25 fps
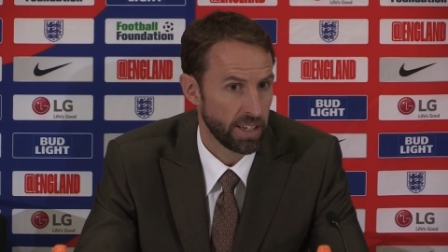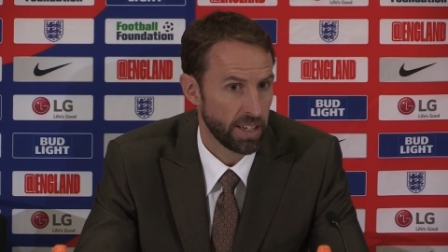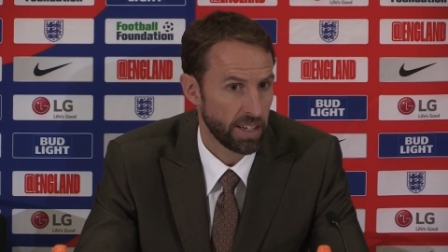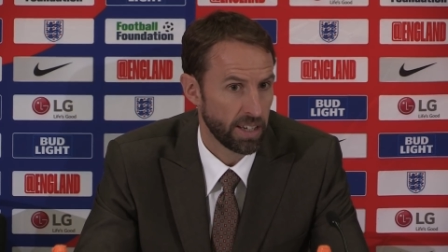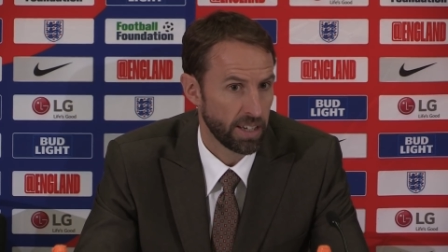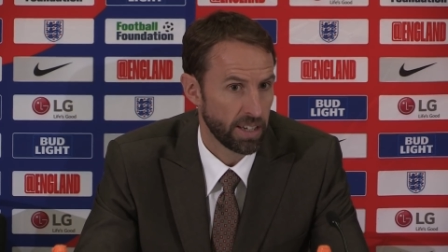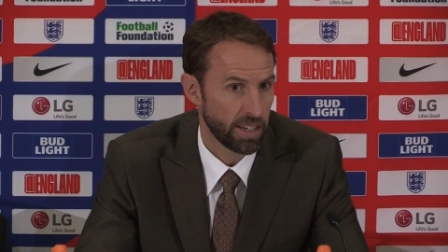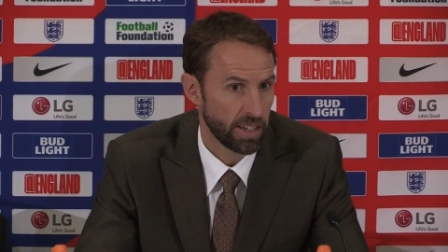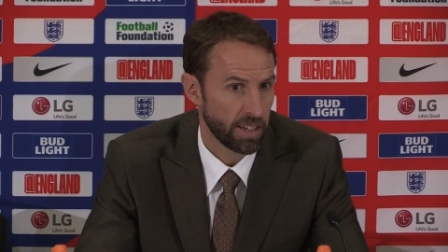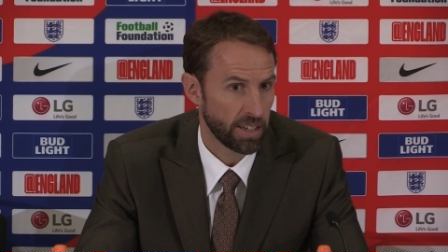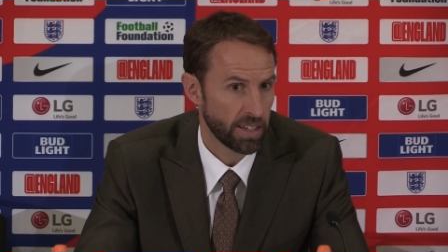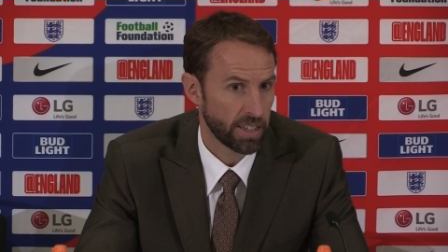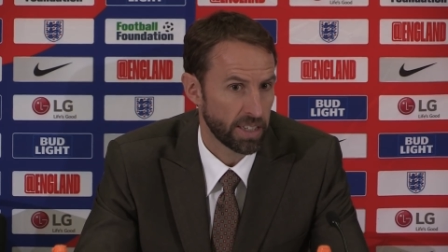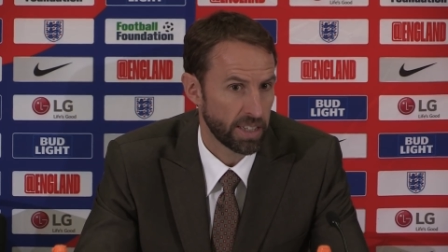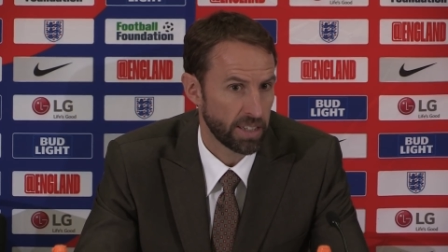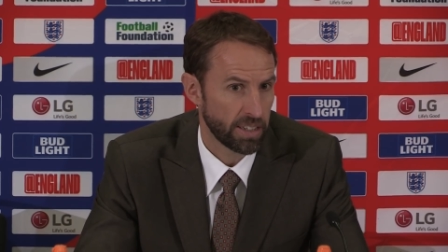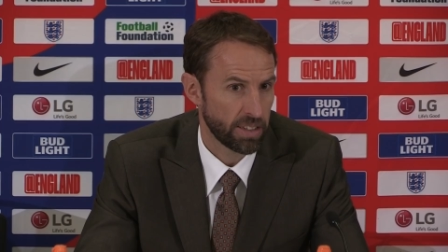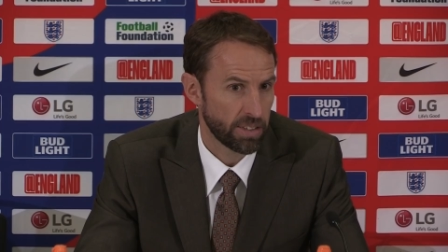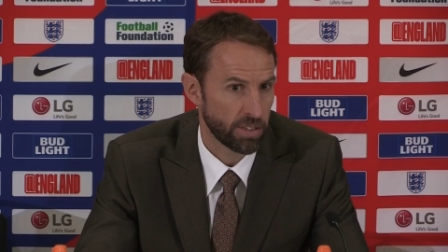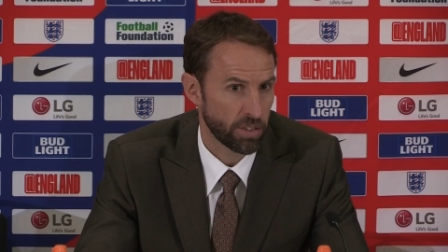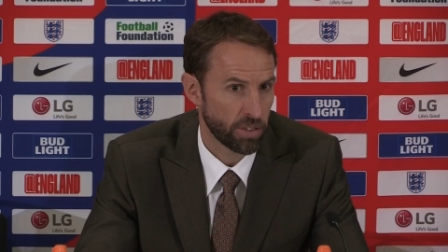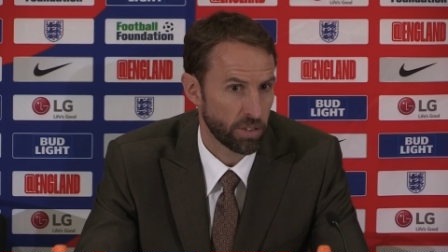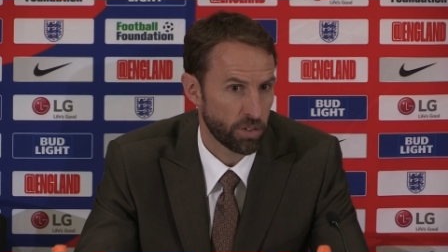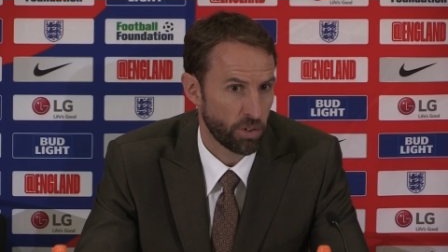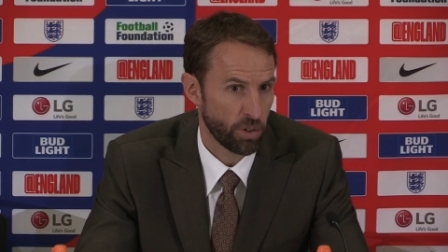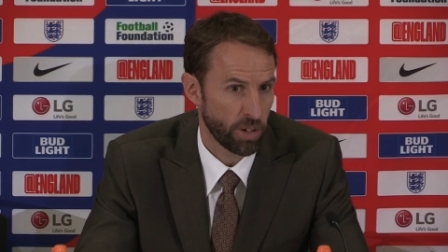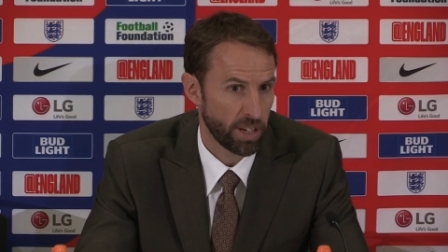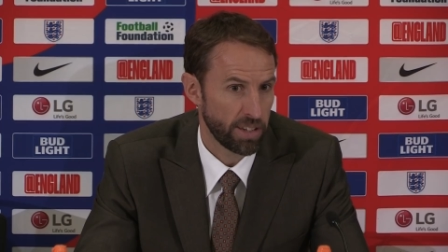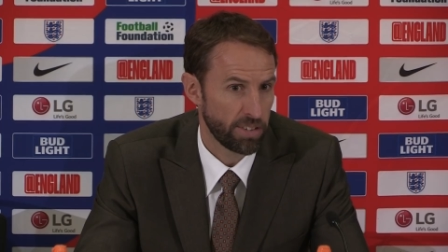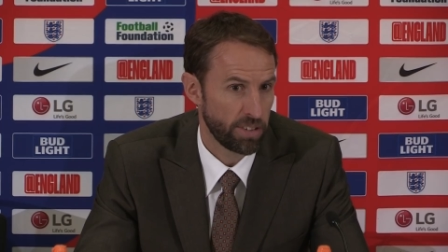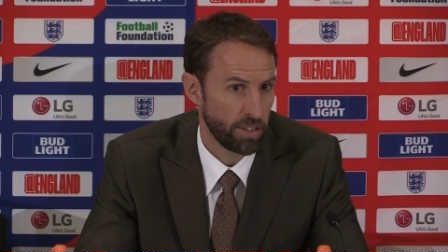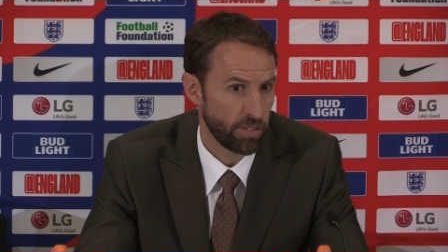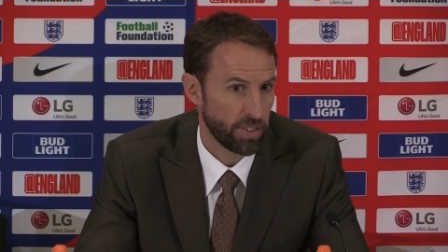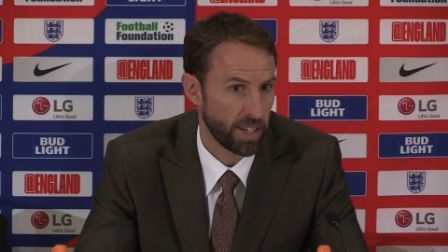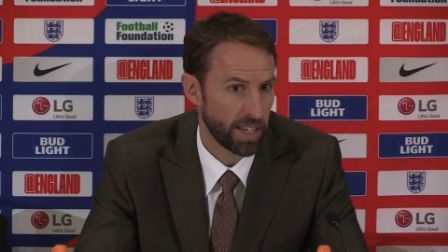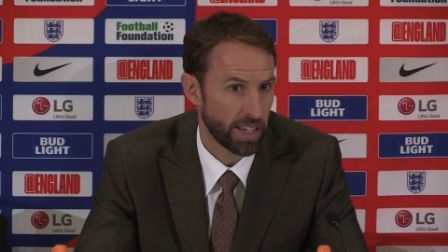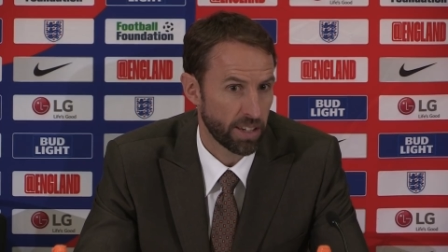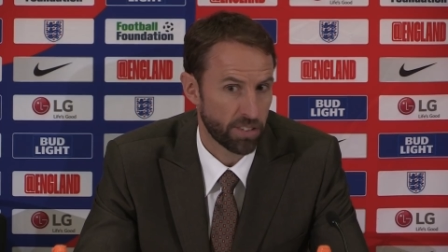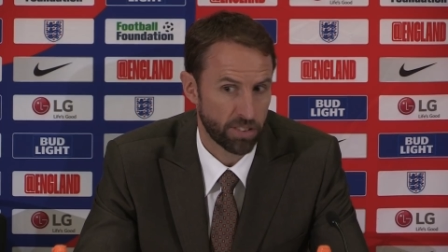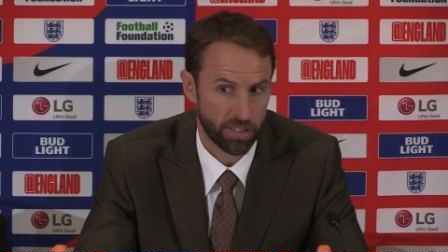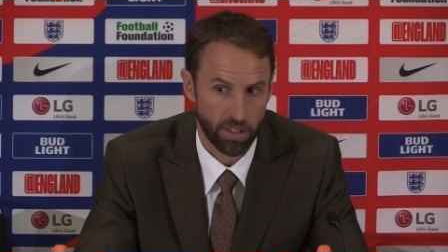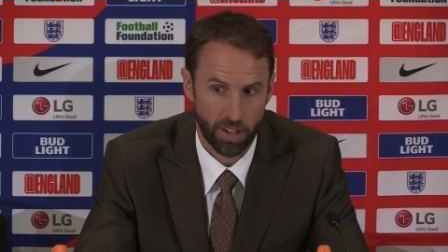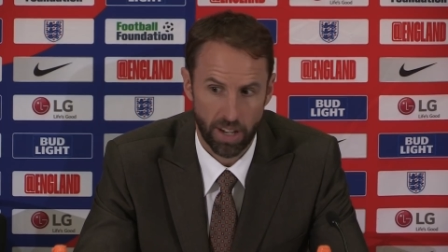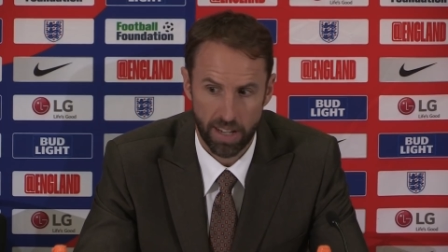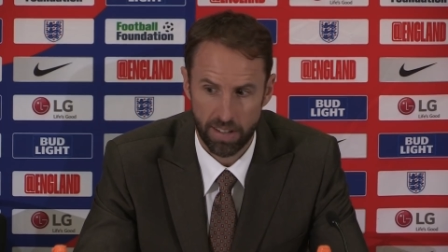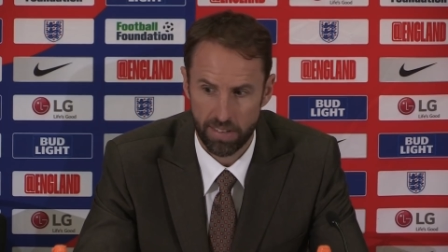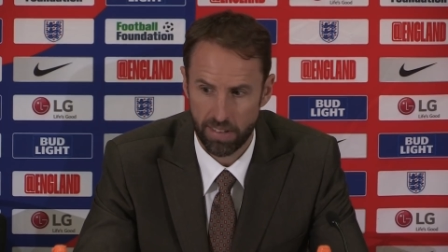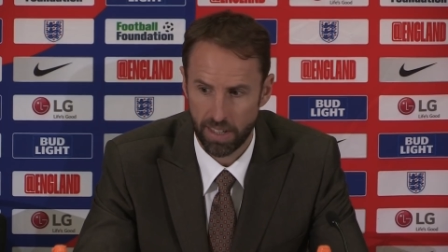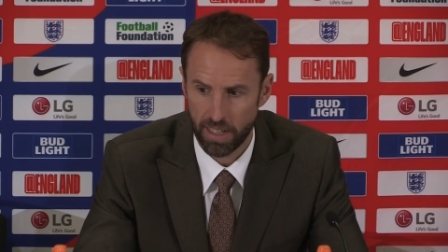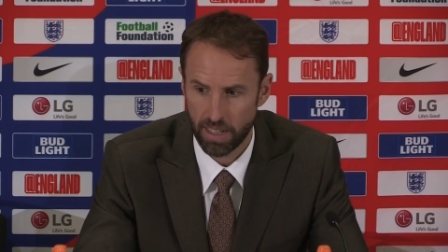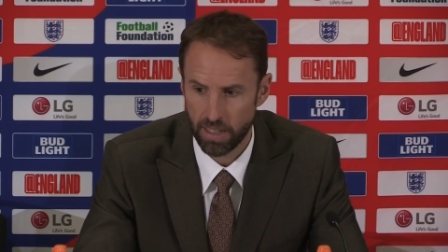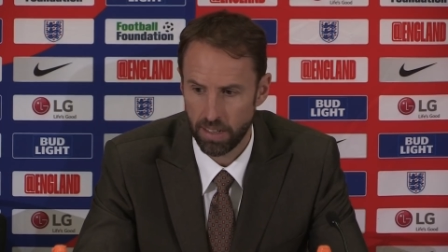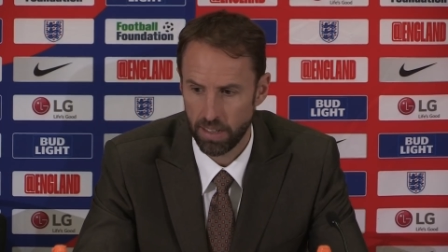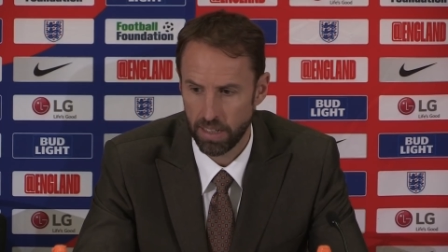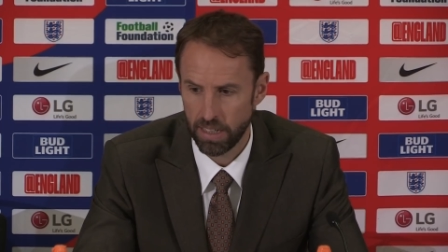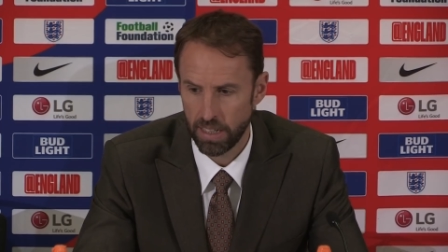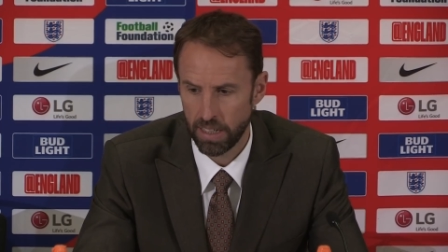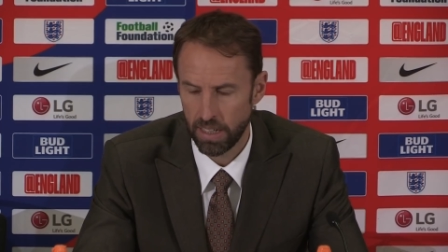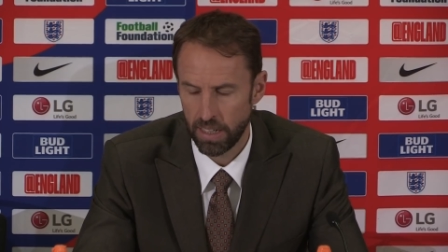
uh, creatively exciting,